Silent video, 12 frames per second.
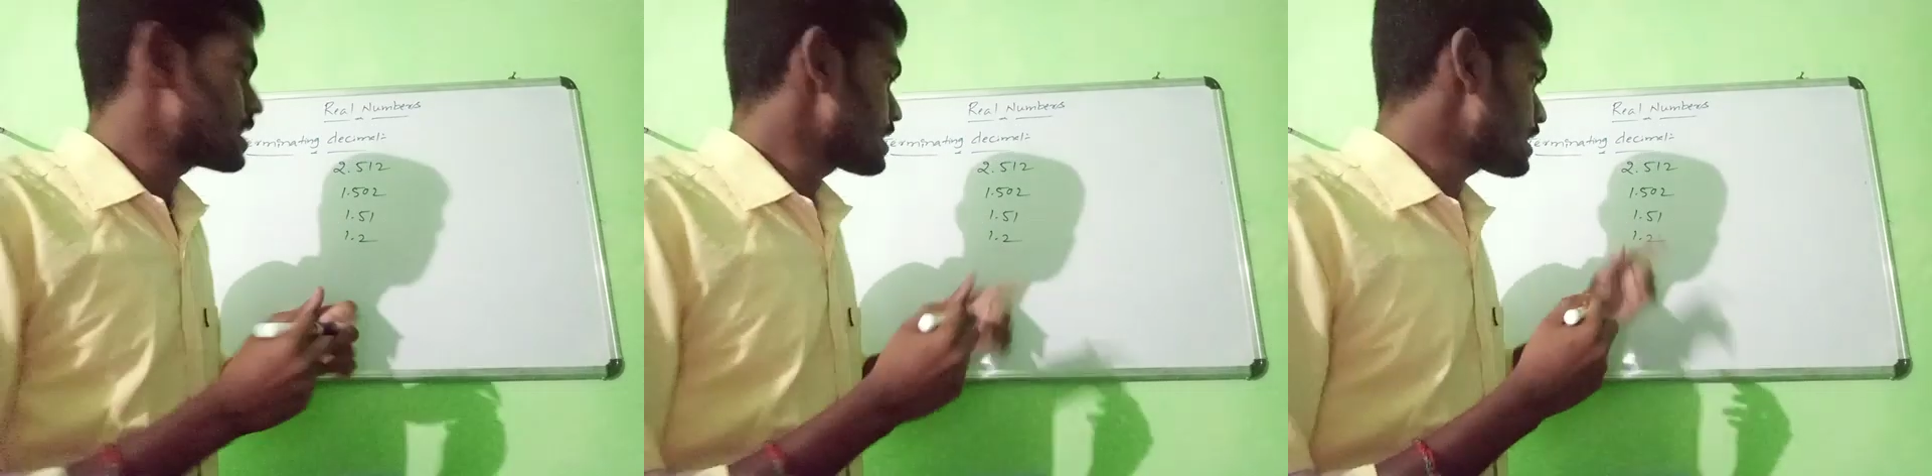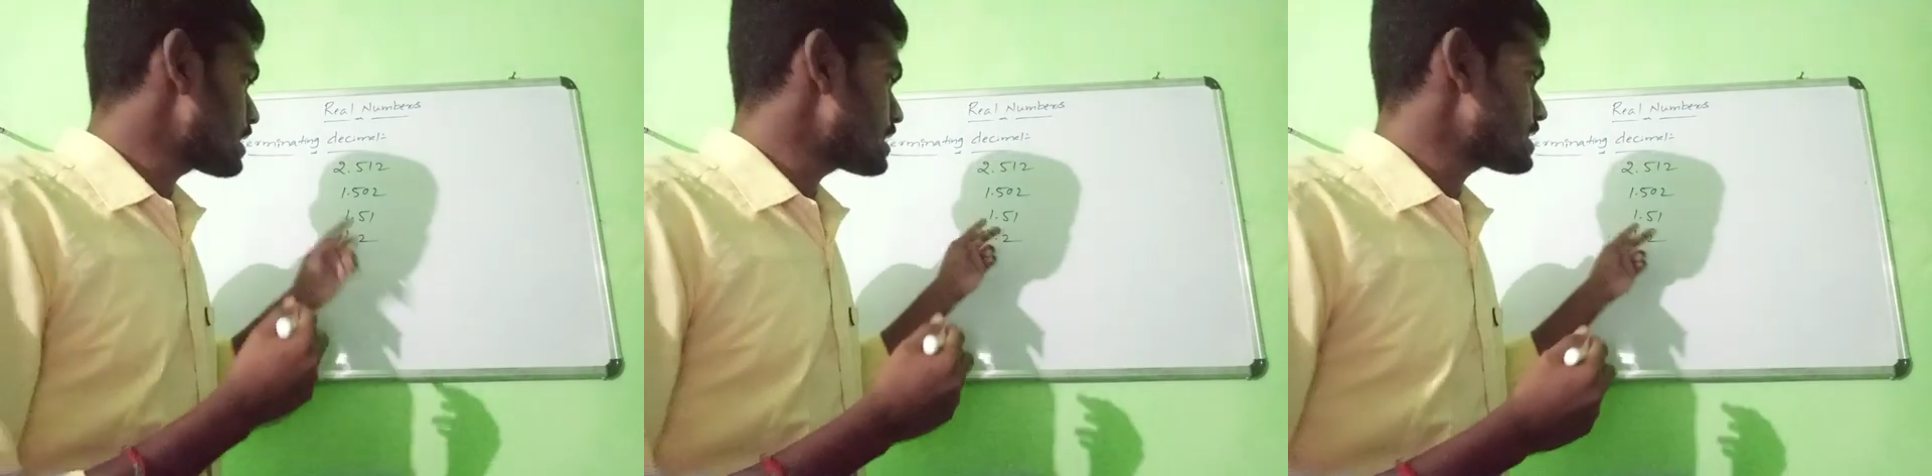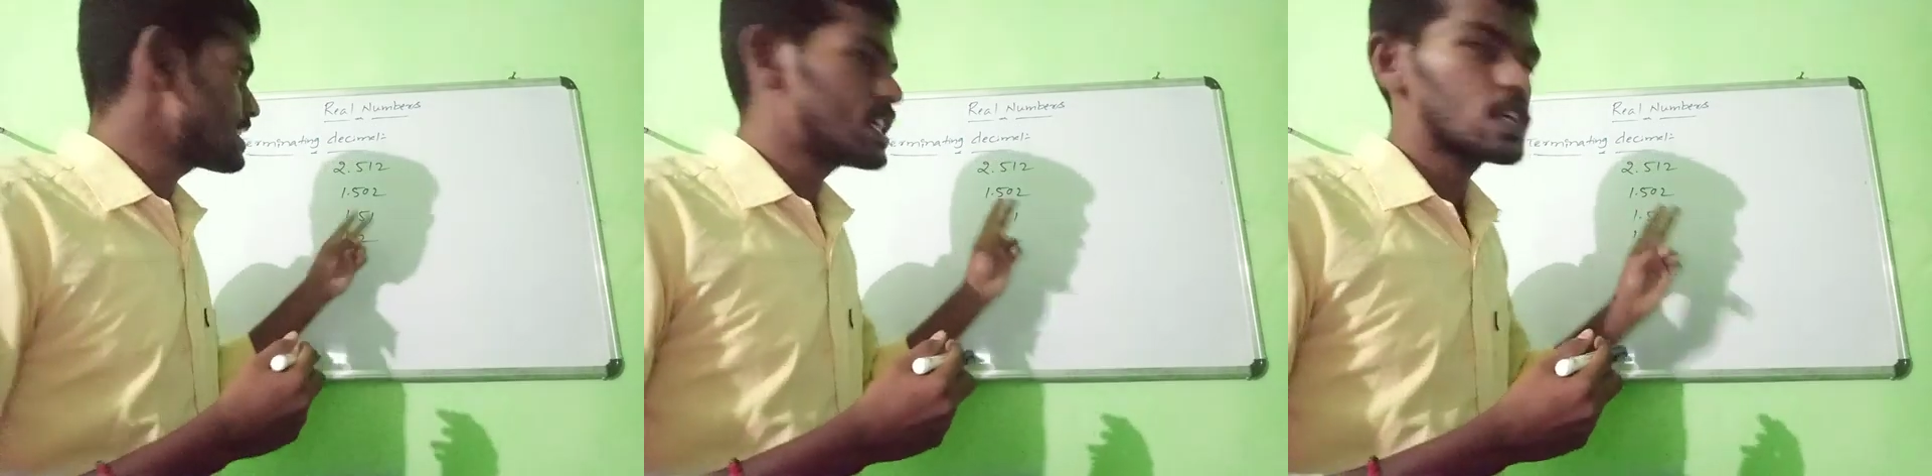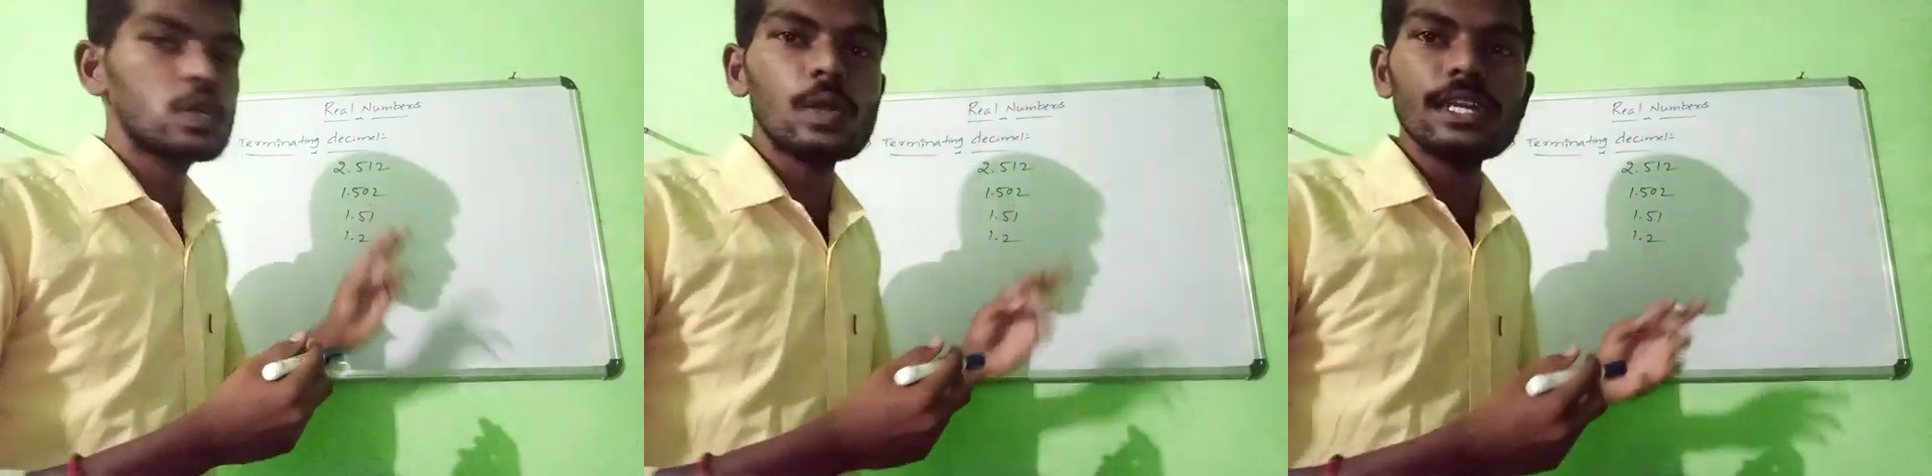Here is
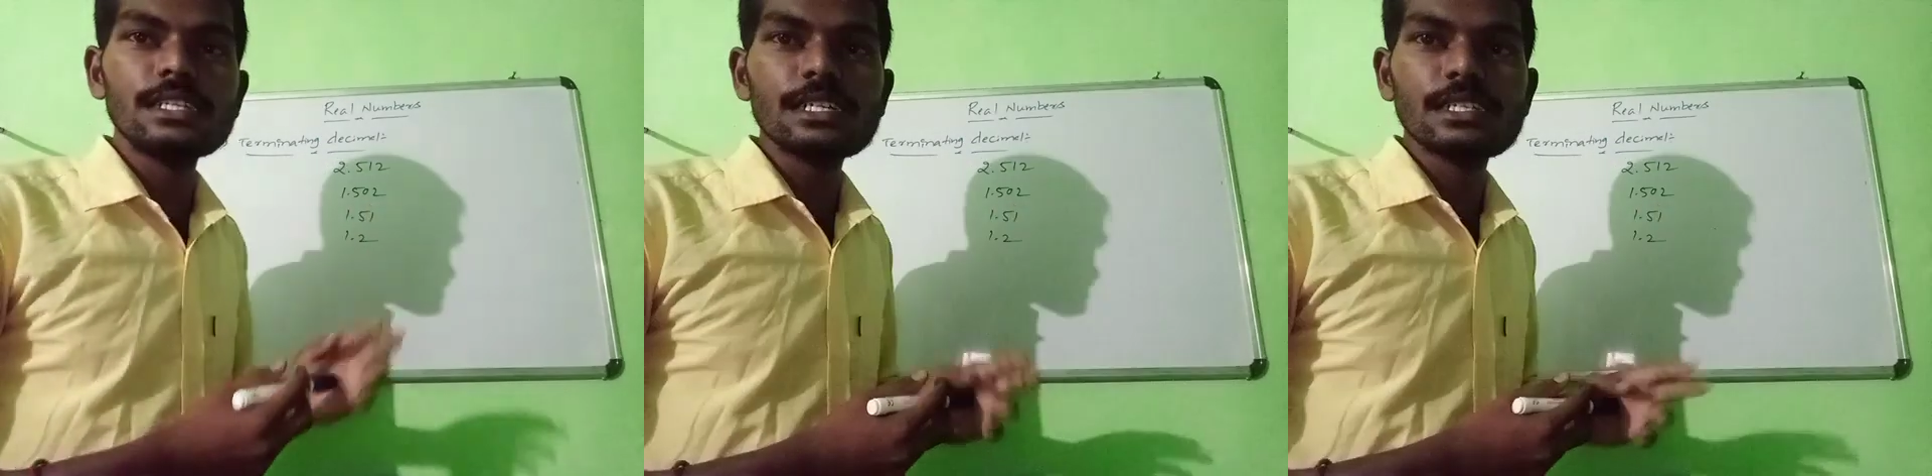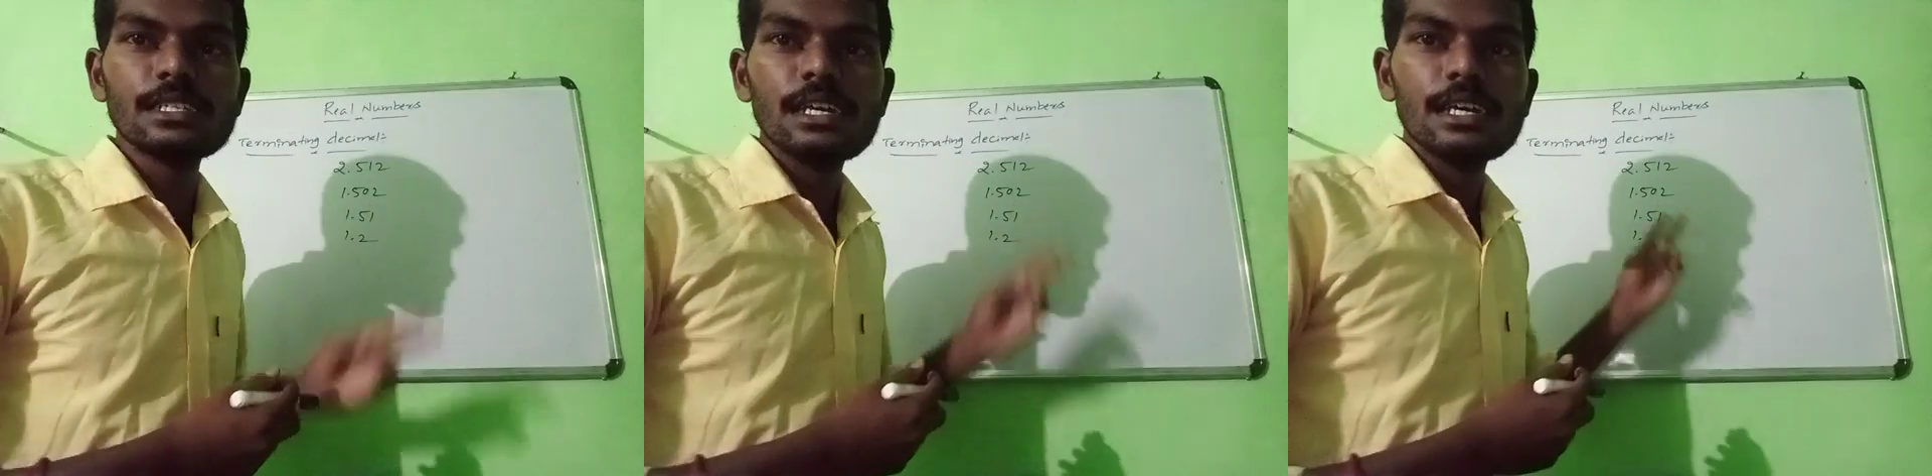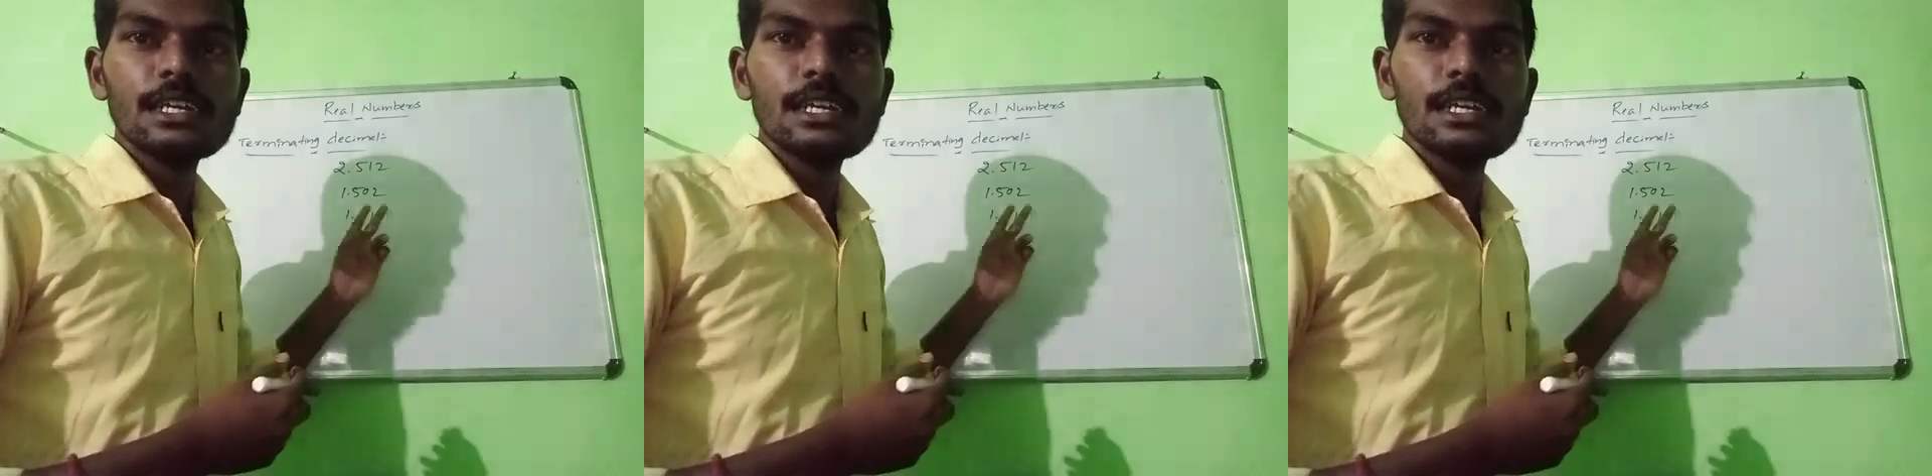2 digits.